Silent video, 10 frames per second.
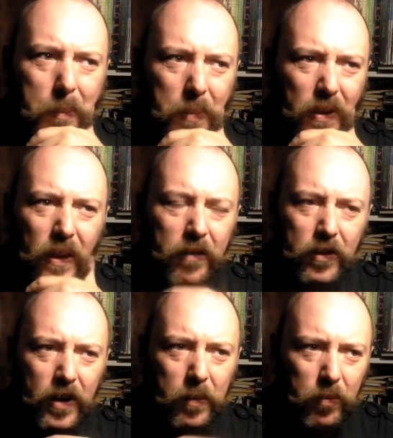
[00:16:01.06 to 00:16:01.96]
but then there are
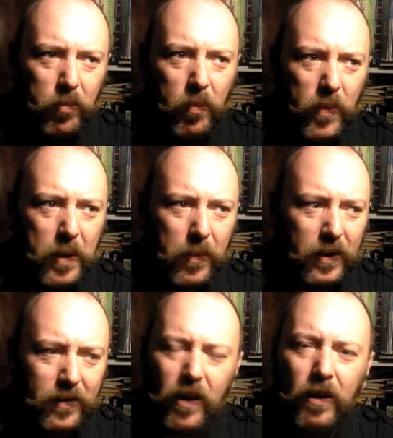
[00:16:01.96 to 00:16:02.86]
times in my
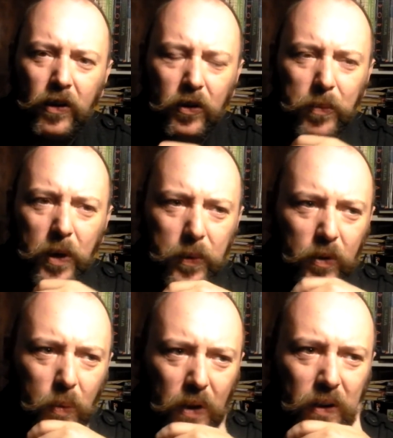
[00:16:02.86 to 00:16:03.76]
darkest
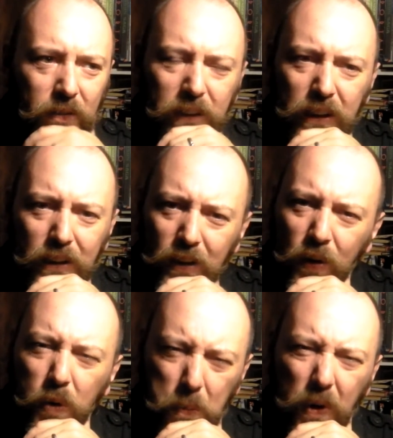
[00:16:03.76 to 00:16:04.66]
moments when,
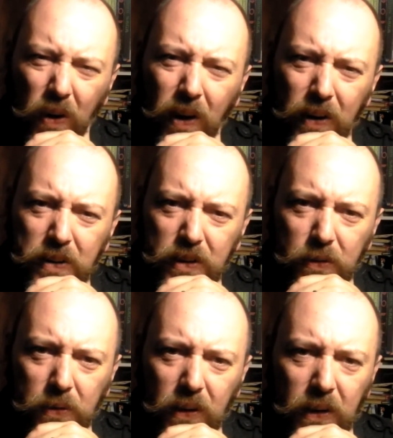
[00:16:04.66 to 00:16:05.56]
oh boy, I
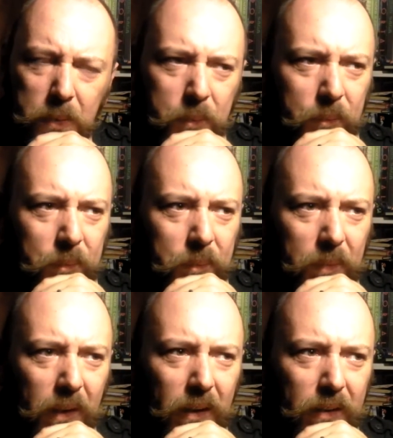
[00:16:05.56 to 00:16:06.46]
do, you know.
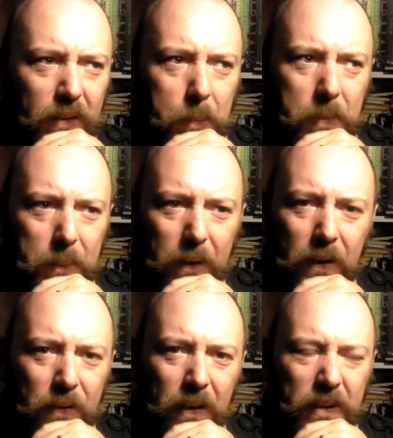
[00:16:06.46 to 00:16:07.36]
Some people
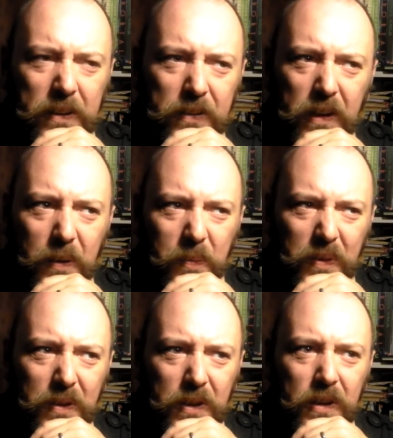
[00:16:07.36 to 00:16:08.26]
out there, you just go,
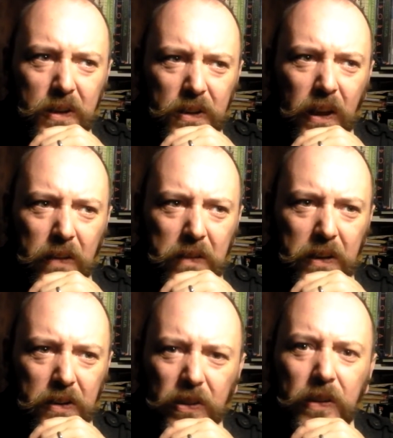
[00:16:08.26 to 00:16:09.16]
they
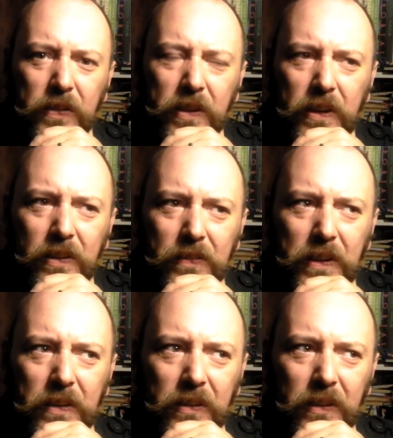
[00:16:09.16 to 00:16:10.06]
really deserve a taste of
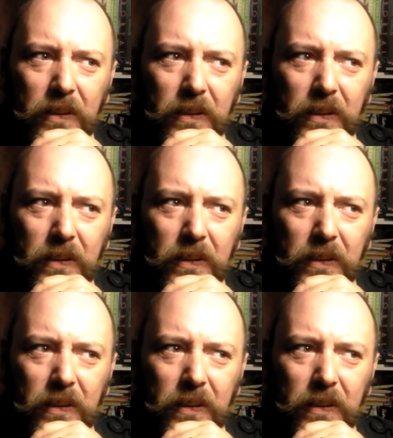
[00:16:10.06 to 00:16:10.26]
this.